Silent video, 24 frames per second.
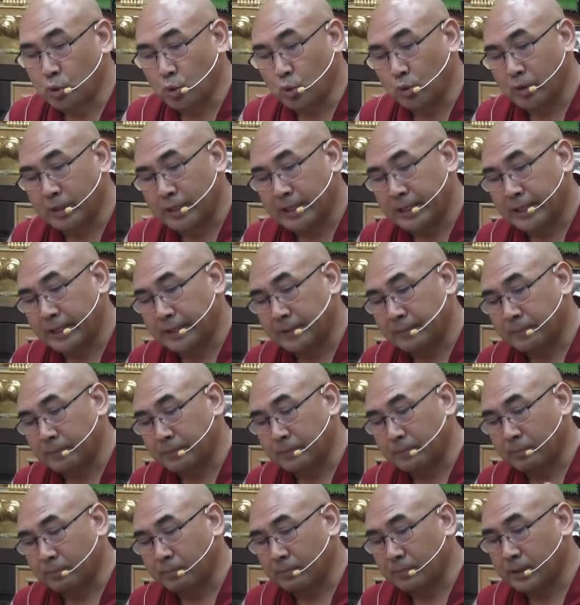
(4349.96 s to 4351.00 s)
It look
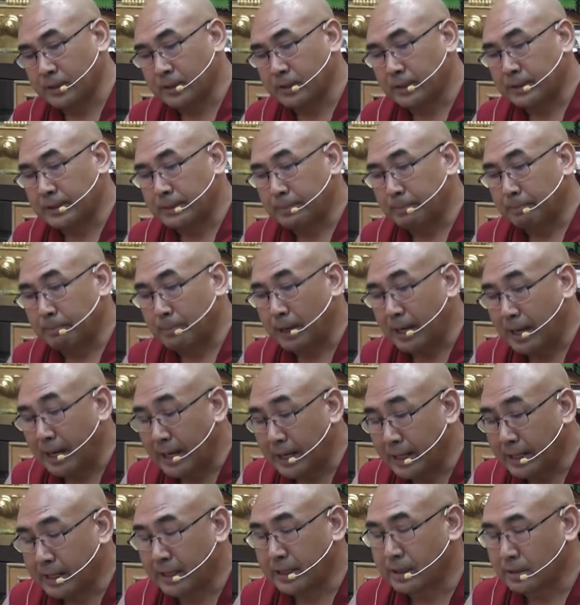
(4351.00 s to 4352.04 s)
like the
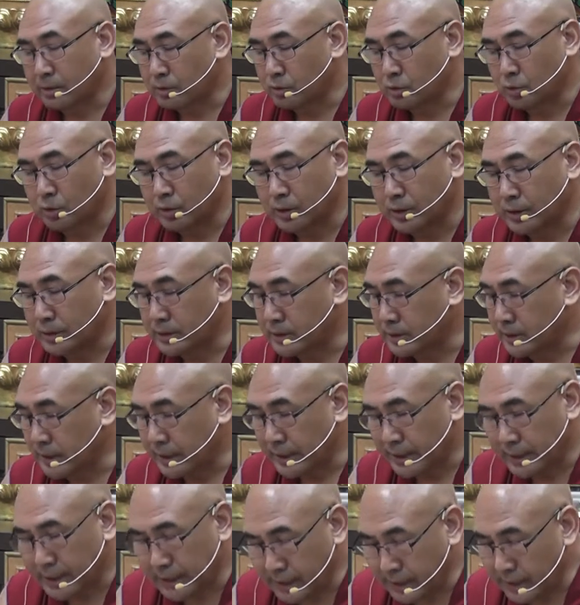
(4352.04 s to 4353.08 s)
Mahayana, so
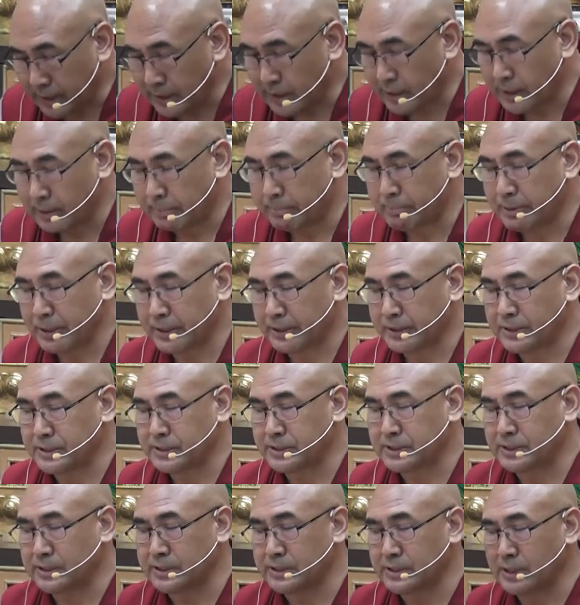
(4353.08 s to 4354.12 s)
the Hinayana
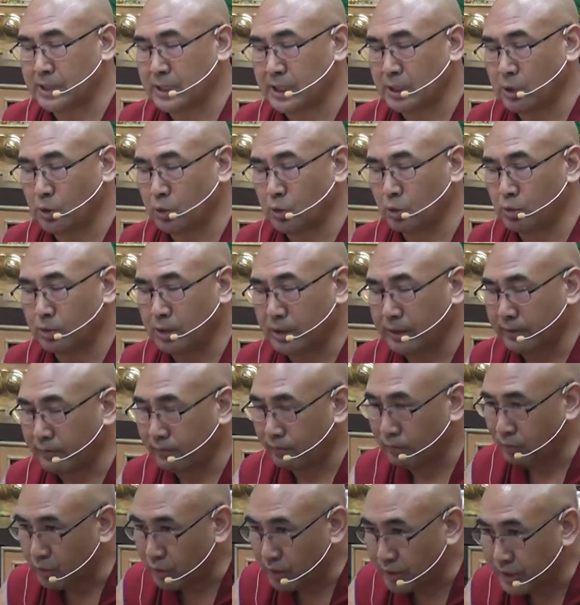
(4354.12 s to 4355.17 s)
practices are
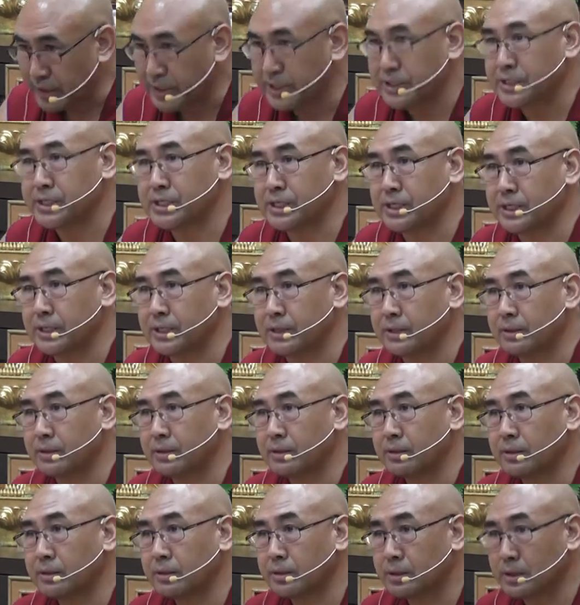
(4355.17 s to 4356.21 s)
look like
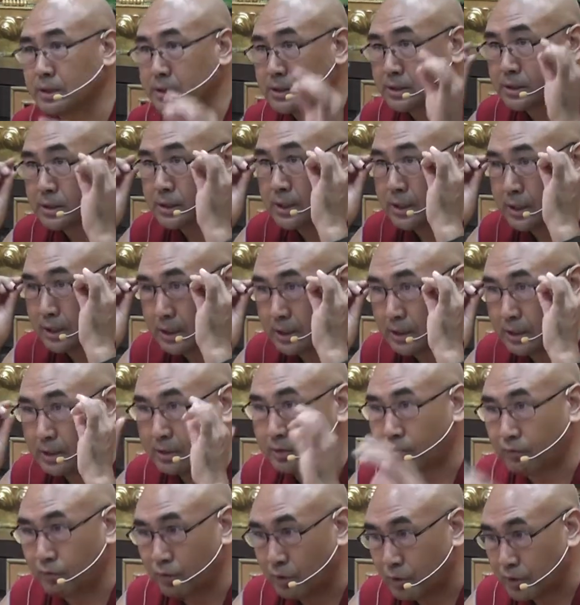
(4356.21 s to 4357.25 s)
foundation. It's
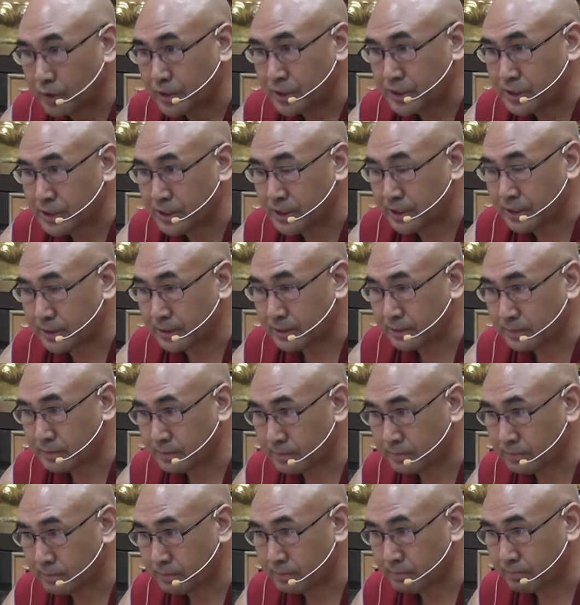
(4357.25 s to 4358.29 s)
really, you know,
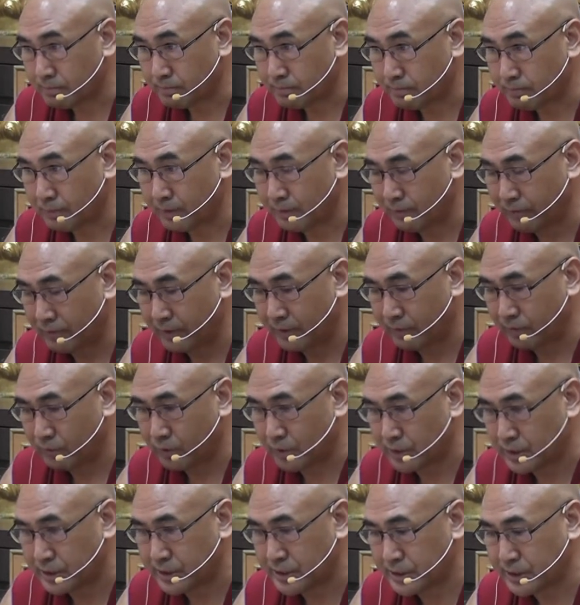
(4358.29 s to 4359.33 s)
foundation,
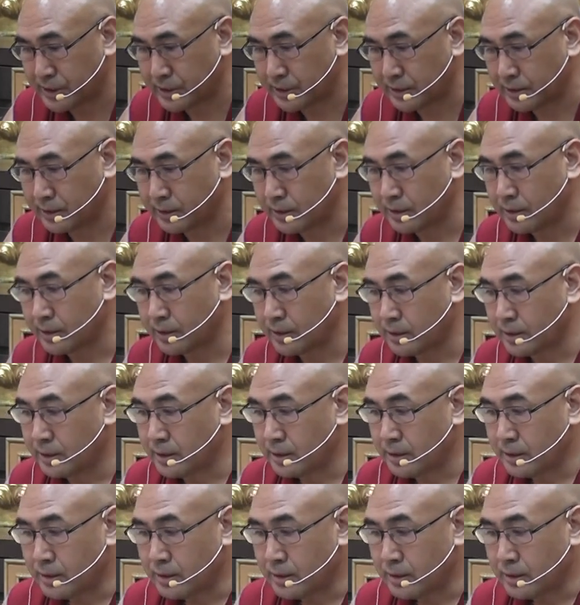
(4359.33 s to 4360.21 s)
perfect foundation.